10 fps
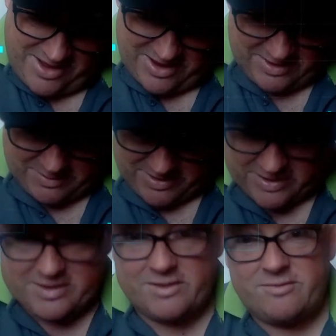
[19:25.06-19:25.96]
Anyway,
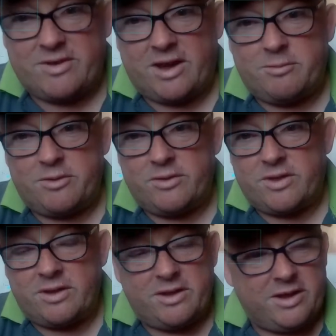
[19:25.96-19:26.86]
that's it for now
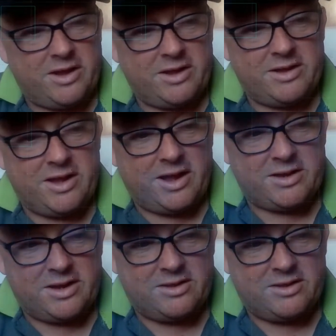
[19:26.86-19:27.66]
because I